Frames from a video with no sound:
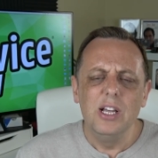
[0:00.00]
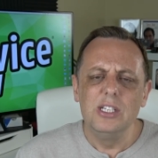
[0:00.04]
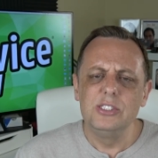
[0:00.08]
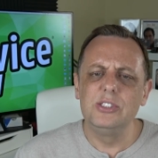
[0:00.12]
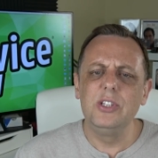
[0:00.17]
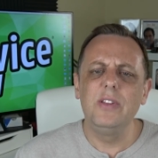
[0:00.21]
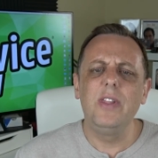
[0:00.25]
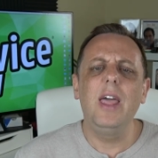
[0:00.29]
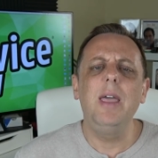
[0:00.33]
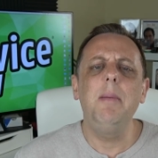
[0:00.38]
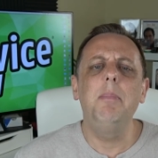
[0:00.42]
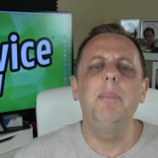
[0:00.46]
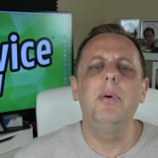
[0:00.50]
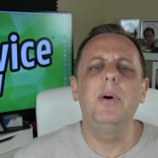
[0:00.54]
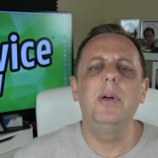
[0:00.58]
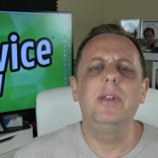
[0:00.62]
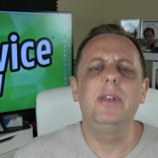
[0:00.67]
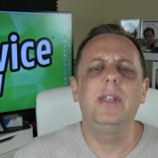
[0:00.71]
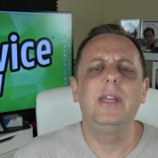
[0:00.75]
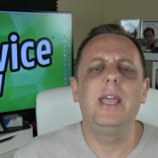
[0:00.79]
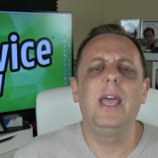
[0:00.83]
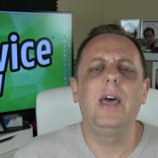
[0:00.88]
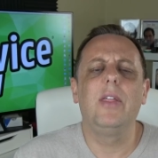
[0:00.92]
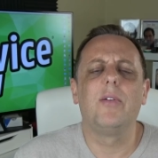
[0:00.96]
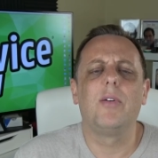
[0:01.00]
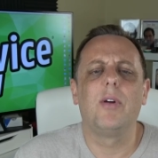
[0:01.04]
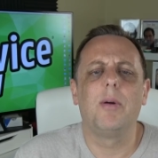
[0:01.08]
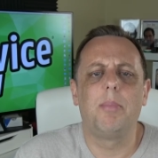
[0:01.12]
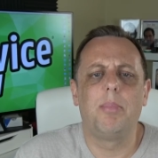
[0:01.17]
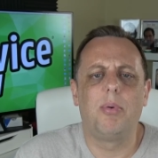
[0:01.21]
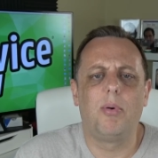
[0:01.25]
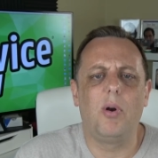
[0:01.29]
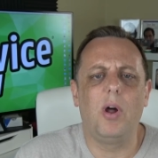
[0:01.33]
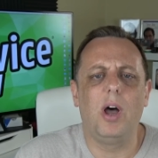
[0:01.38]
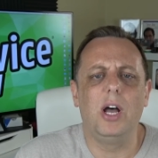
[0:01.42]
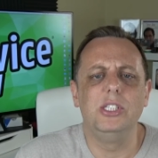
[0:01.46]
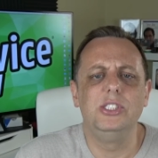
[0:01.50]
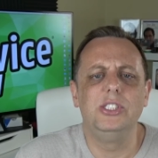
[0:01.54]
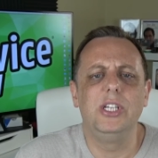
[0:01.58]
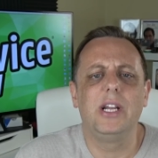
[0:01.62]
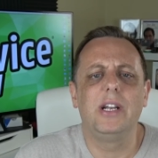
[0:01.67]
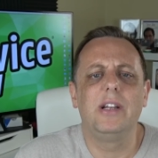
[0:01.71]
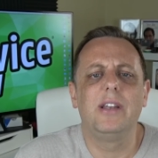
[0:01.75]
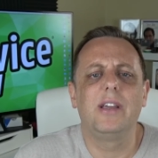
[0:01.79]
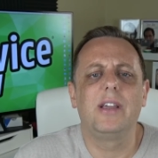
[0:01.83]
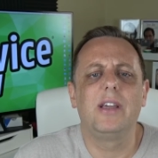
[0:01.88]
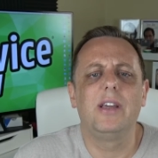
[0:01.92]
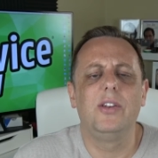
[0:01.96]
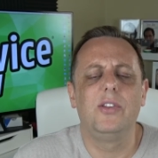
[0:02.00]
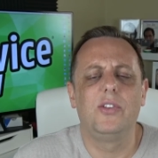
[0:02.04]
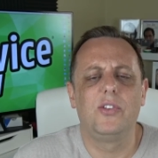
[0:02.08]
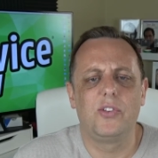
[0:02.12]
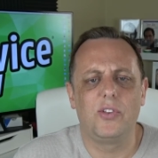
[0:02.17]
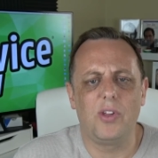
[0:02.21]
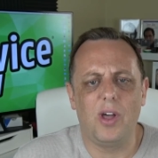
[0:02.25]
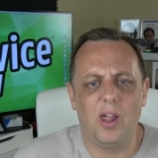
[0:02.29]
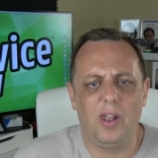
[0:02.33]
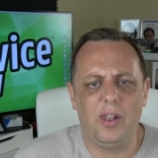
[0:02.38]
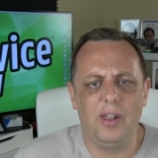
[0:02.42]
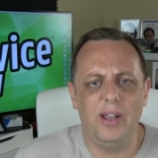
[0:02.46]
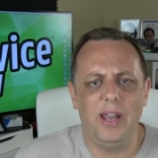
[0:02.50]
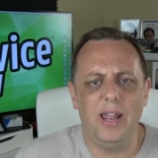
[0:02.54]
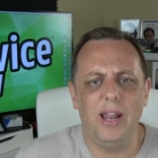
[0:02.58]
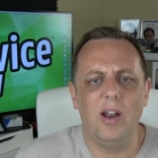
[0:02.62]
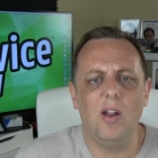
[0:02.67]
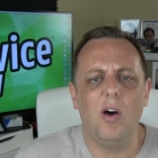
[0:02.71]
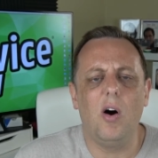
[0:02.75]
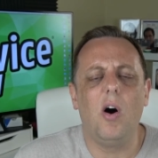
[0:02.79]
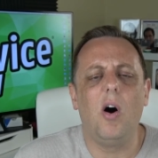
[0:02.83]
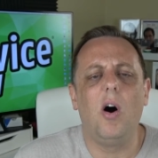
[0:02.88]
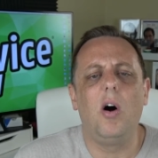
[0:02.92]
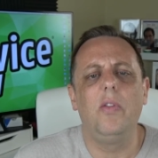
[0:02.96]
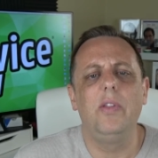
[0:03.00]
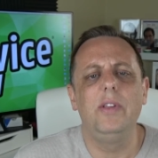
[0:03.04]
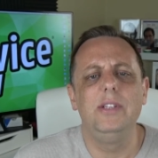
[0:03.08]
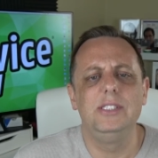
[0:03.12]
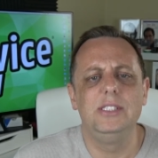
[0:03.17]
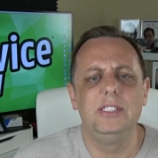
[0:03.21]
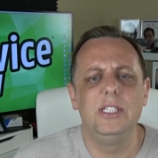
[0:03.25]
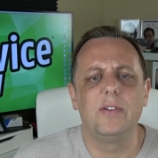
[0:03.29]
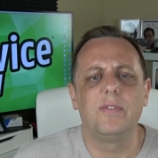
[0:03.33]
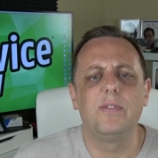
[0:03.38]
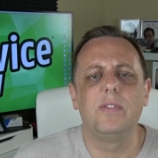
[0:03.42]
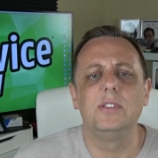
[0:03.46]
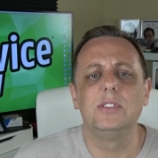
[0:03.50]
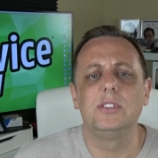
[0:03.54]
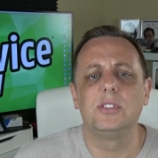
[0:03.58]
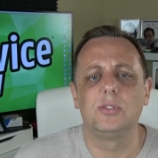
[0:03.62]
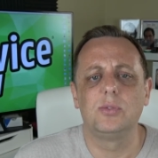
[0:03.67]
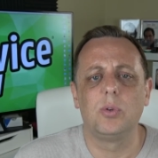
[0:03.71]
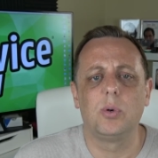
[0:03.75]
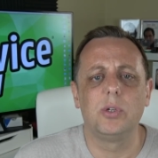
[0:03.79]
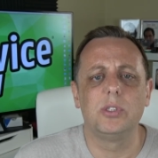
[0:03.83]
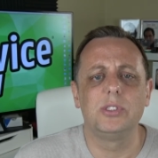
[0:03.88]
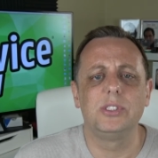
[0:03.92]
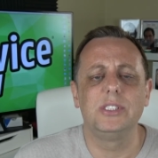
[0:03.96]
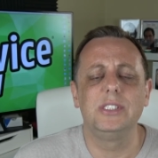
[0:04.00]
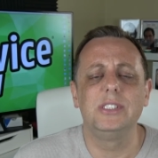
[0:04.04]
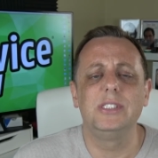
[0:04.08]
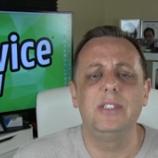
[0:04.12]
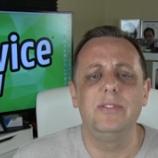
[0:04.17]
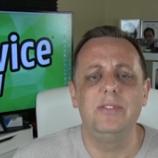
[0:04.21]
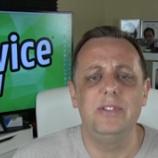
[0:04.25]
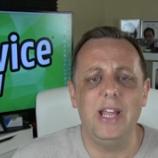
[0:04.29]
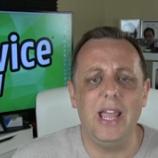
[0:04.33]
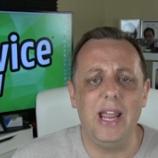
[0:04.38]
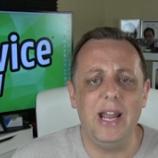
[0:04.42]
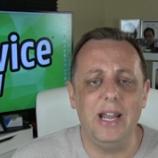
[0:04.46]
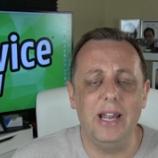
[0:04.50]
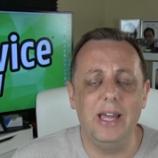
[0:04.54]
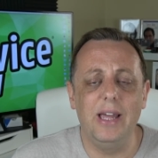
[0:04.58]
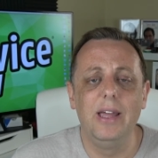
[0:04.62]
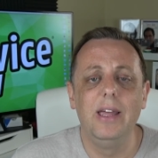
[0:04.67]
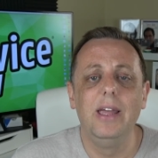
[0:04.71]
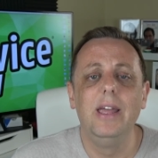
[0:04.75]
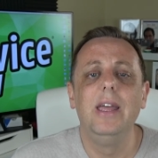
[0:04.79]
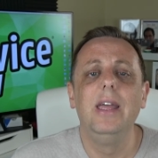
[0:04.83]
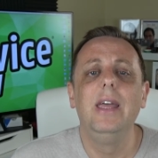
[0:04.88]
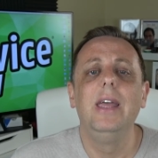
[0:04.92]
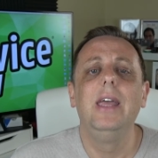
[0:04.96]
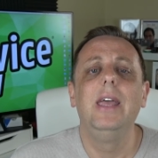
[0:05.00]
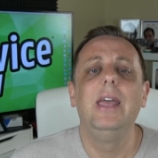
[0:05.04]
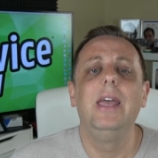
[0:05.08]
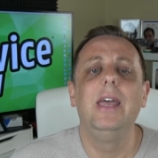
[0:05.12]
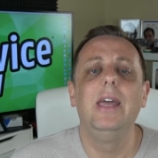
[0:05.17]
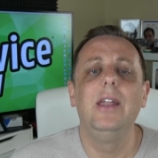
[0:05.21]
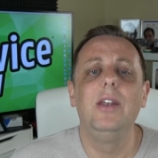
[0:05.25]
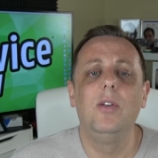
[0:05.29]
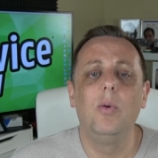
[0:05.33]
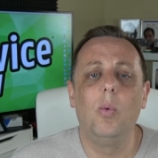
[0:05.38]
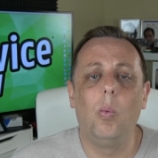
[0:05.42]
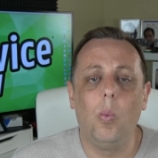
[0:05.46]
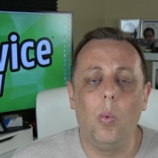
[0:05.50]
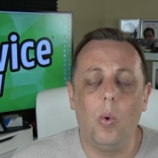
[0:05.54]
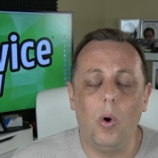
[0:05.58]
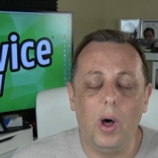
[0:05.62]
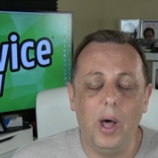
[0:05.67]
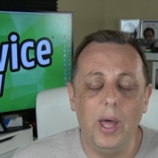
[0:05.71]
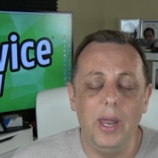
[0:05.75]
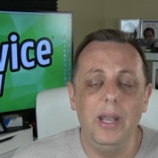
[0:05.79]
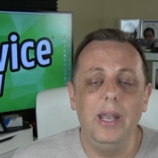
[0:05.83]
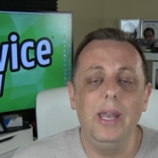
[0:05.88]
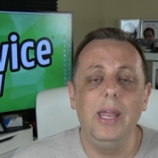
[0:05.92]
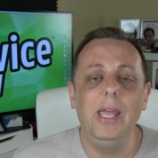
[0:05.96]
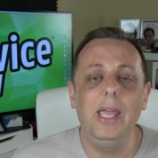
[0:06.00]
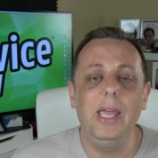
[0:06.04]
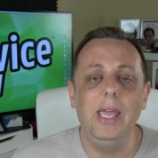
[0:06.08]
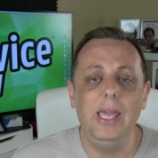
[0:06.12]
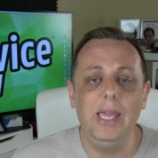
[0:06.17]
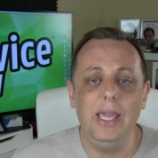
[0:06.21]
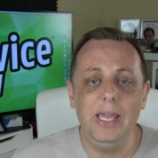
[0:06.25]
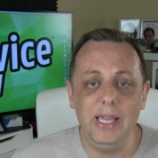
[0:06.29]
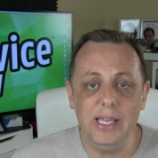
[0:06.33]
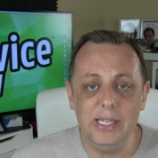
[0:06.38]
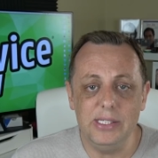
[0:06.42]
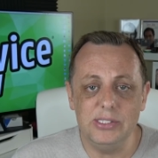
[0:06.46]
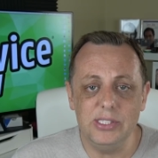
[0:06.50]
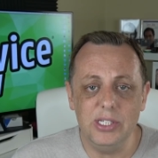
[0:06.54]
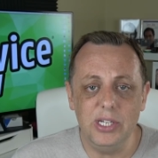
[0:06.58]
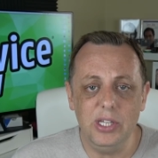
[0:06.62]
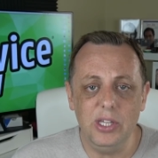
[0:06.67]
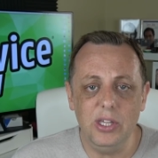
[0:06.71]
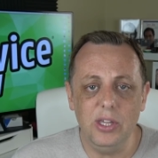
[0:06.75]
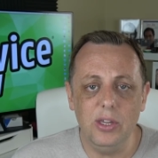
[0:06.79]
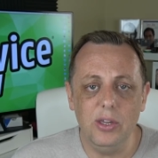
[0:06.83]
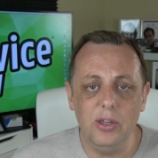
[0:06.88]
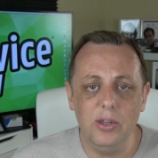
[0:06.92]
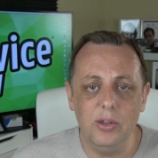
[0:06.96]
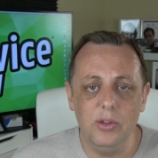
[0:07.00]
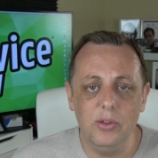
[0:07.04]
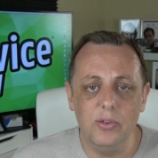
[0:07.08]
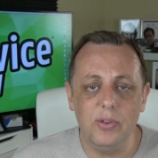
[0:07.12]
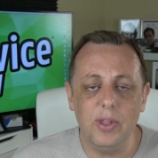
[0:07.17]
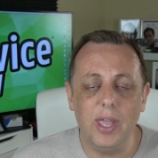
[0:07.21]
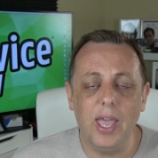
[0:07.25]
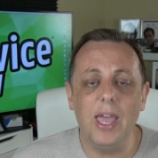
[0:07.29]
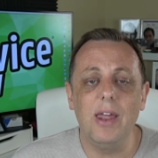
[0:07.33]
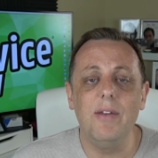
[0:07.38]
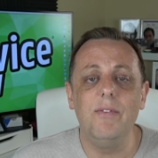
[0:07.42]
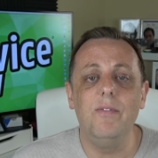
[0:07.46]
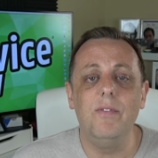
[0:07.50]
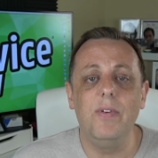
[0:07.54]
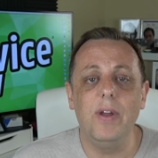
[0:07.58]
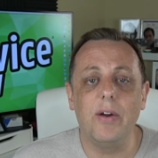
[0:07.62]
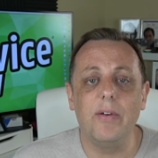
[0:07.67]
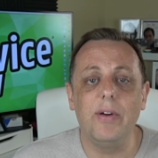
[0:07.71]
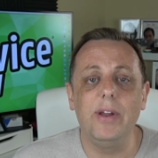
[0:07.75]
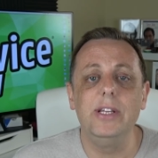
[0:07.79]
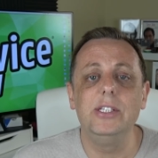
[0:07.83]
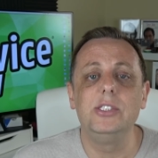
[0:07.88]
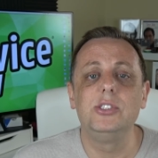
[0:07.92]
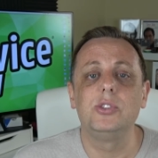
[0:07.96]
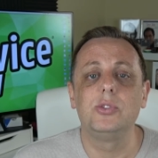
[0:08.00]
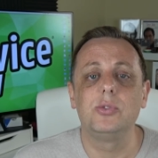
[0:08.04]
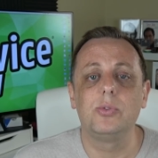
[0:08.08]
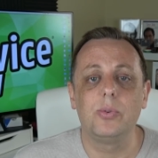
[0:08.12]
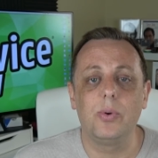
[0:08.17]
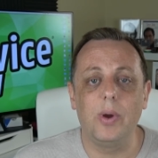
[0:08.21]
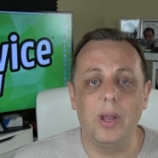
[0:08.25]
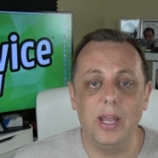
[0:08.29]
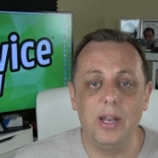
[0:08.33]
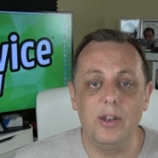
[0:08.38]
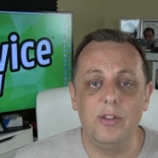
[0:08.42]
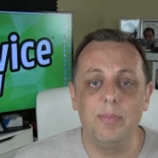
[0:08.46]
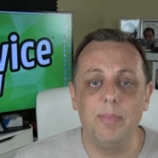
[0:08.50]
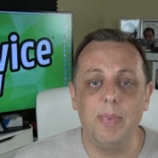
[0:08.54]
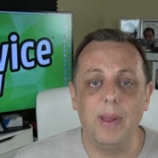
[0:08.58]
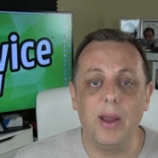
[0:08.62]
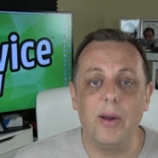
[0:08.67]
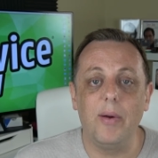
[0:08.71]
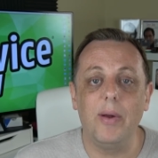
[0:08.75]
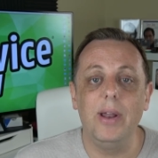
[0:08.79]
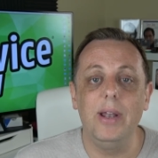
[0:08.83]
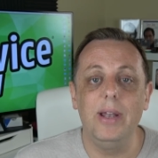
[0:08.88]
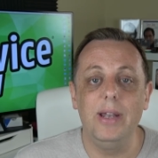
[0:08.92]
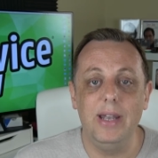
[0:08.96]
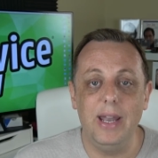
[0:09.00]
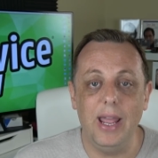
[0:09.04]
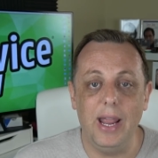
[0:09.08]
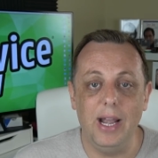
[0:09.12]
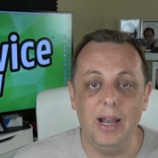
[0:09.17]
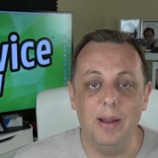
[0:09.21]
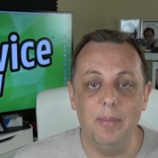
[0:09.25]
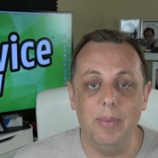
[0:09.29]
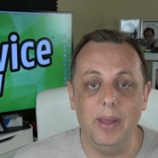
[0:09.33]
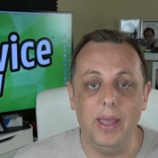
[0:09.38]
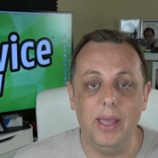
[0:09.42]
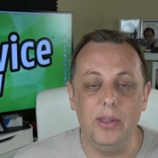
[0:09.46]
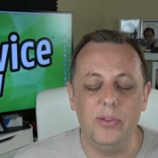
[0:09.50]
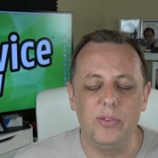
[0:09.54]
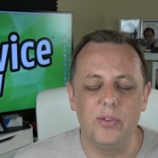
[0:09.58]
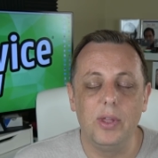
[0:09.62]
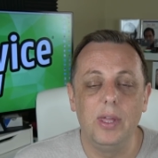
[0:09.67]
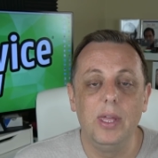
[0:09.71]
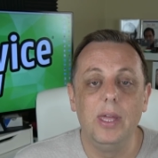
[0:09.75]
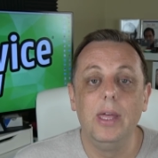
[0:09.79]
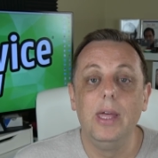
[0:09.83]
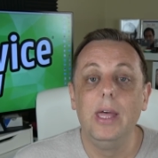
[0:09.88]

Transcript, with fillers: So they put together a project to consolidate all these different sources of data into one easy to use and very transparent database.